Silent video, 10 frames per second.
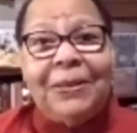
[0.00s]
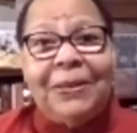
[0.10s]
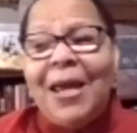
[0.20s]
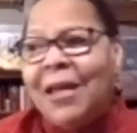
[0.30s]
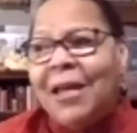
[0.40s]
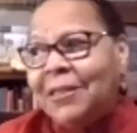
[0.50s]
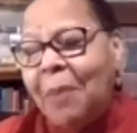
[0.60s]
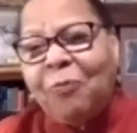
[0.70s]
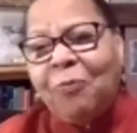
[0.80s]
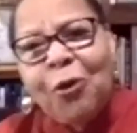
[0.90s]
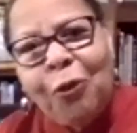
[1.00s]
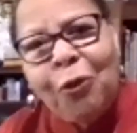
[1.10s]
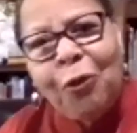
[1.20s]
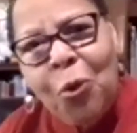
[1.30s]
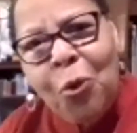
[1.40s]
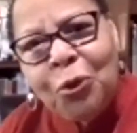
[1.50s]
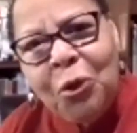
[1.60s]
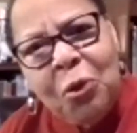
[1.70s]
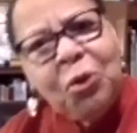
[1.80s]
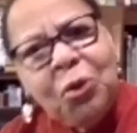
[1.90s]
except for those who
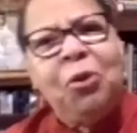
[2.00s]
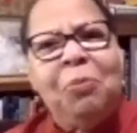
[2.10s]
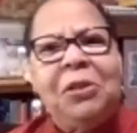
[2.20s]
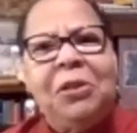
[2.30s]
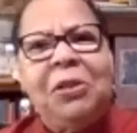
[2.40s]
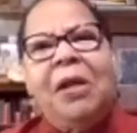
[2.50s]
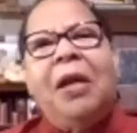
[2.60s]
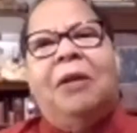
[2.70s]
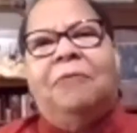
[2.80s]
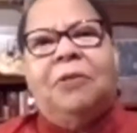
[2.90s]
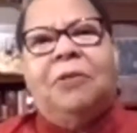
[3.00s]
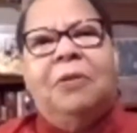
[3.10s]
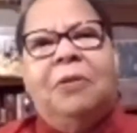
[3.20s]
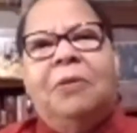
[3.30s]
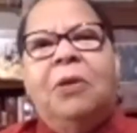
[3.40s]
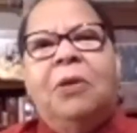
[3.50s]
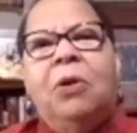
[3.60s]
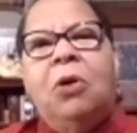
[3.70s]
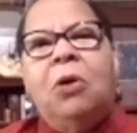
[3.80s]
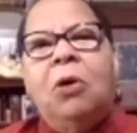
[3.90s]
used to be slaves,
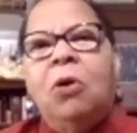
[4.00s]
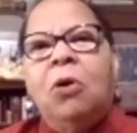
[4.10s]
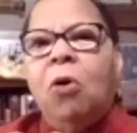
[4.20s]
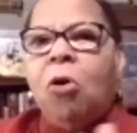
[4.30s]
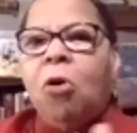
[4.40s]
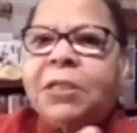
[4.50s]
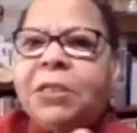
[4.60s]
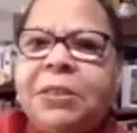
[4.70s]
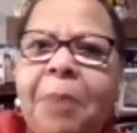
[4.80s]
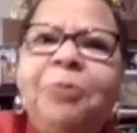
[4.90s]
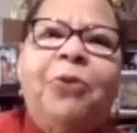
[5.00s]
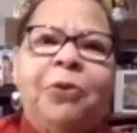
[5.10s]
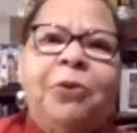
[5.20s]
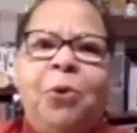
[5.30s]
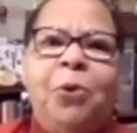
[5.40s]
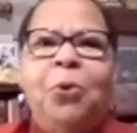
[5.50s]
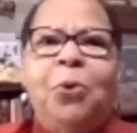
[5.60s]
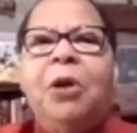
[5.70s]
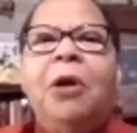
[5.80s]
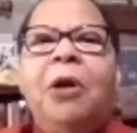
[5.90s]
or except for those
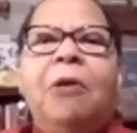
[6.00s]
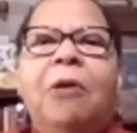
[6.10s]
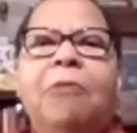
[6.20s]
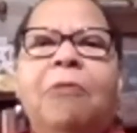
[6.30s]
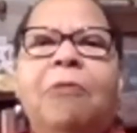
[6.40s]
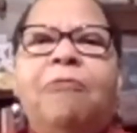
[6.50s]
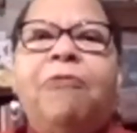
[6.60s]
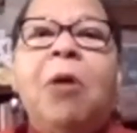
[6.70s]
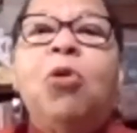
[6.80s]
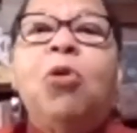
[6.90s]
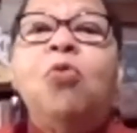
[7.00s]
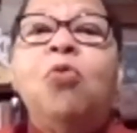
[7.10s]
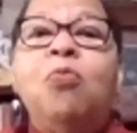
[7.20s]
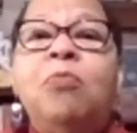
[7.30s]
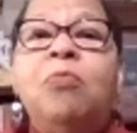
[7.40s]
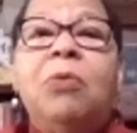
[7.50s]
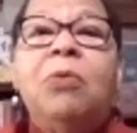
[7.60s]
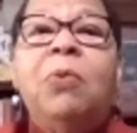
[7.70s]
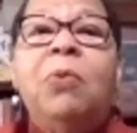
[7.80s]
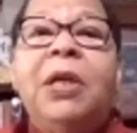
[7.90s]
from whom
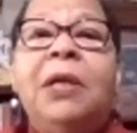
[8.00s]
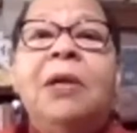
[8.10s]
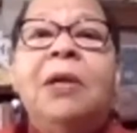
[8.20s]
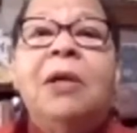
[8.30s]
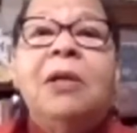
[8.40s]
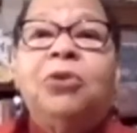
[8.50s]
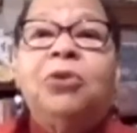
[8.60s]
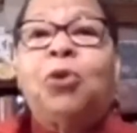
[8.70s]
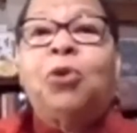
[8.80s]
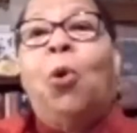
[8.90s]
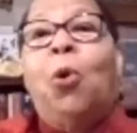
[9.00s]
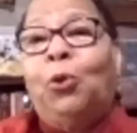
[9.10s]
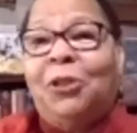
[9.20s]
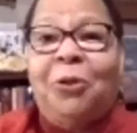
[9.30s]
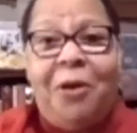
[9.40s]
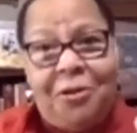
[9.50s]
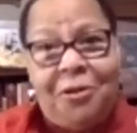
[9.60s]
we stole this country,